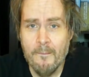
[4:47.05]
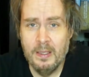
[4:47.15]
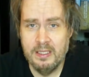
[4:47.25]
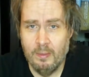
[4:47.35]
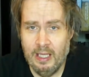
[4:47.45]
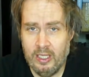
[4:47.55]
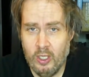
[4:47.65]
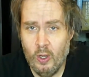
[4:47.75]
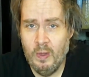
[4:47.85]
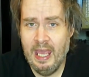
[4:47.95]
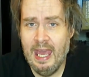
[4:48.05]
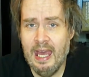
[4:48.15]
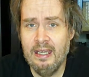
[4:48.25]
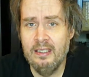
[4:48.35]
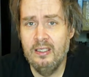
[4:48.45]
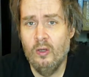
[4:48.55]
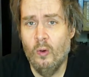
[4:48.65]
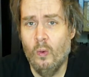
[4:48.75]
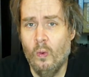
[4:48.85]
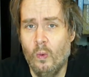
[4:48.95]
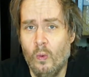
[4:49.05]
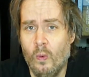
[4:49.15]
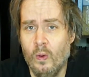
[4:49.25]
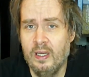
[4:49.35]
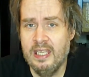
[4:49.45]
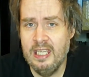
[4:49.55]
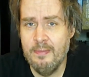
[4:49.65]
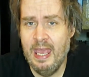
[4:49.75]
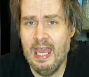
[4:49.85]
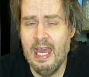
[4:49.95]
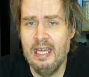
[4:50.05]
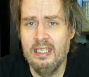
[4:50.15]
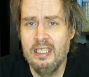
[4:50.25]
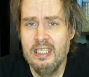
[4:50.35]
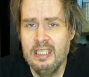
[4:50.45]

But someone like Conan or He-Man,